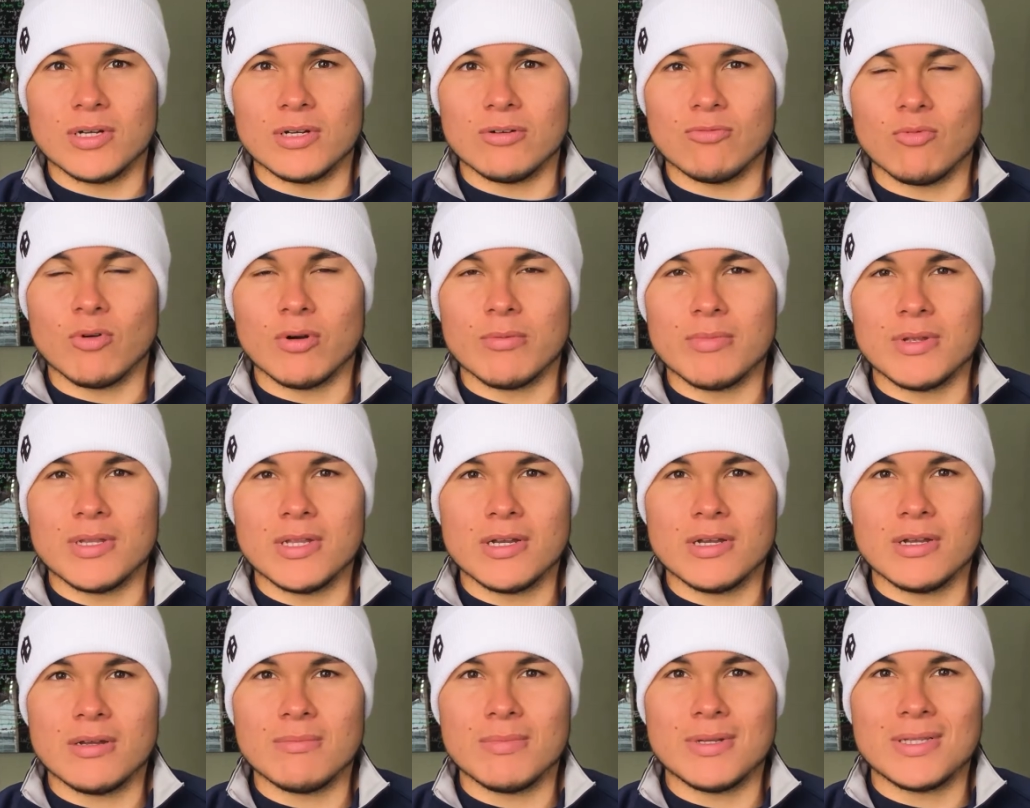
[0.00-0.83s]
warming
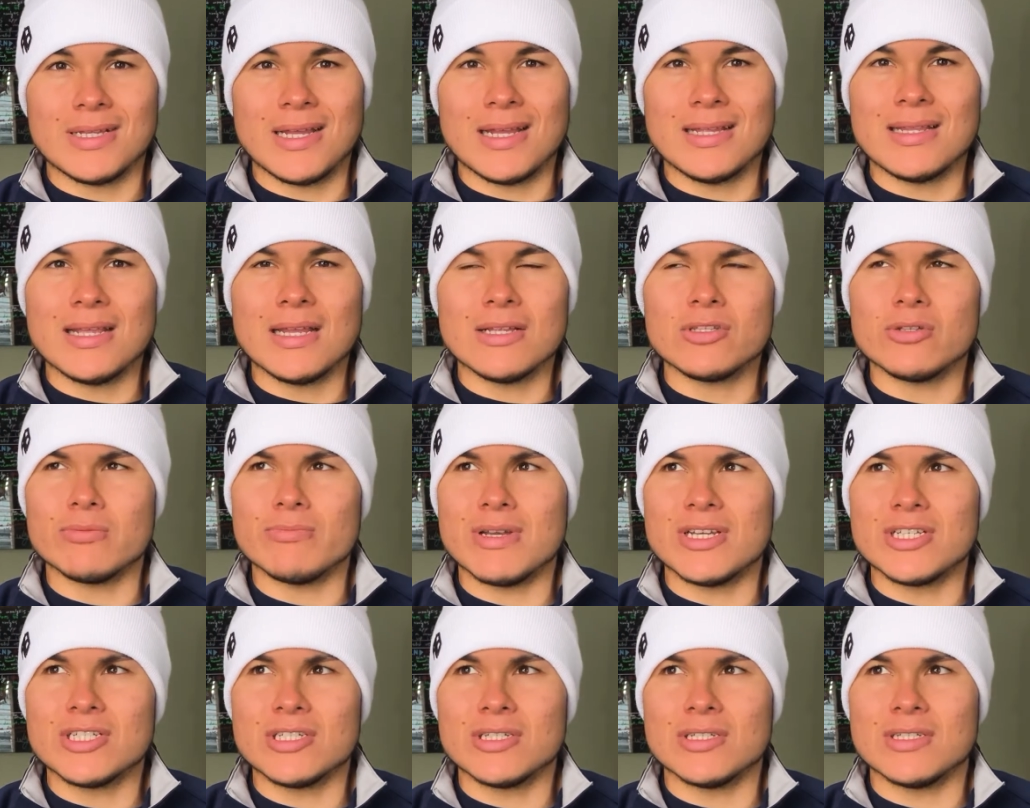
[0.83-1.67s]
up. And not to
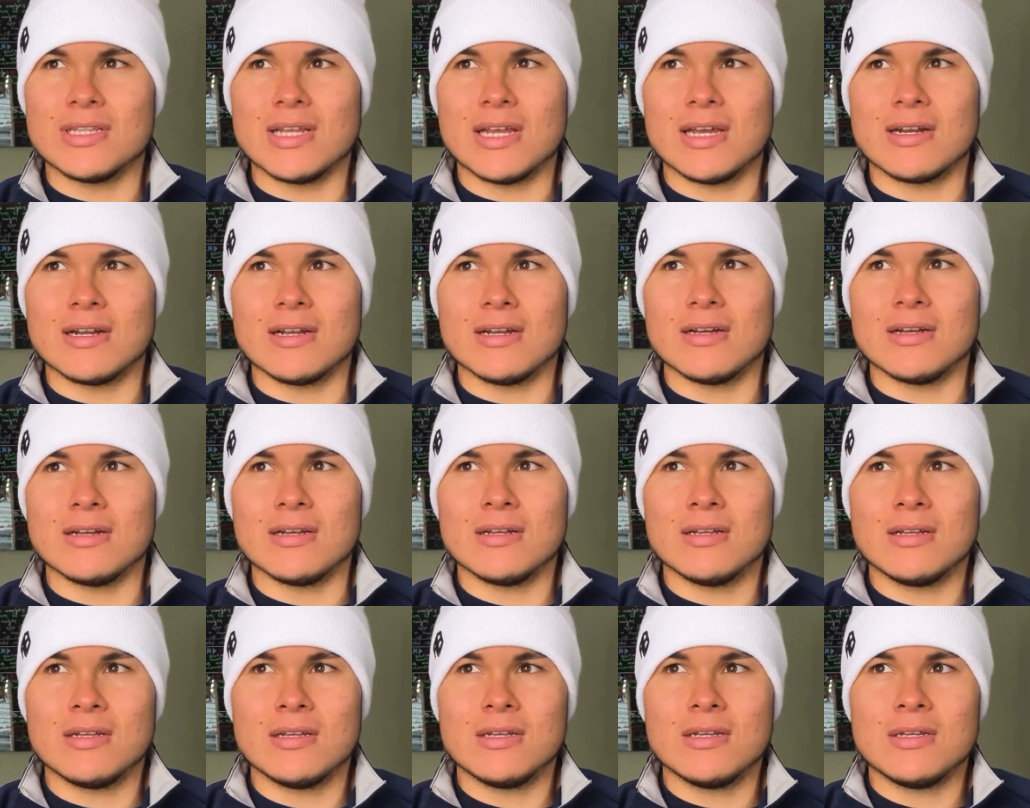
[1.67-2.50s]
mention that
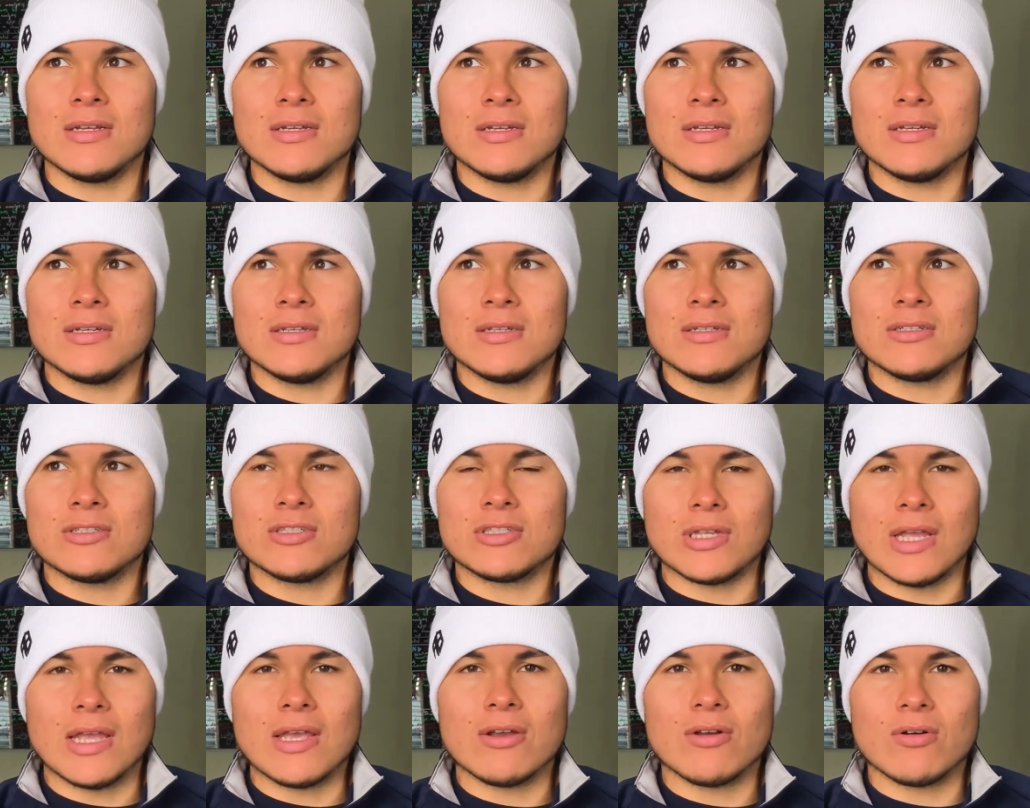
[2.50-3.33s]

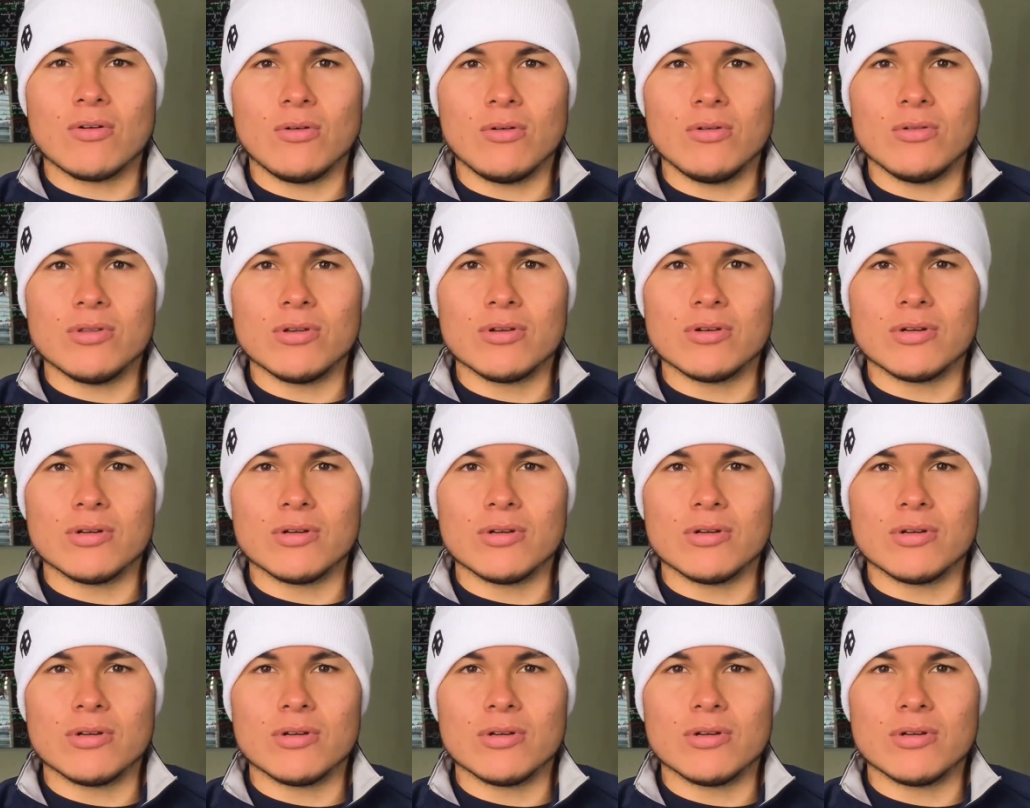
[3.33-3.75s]
staying warm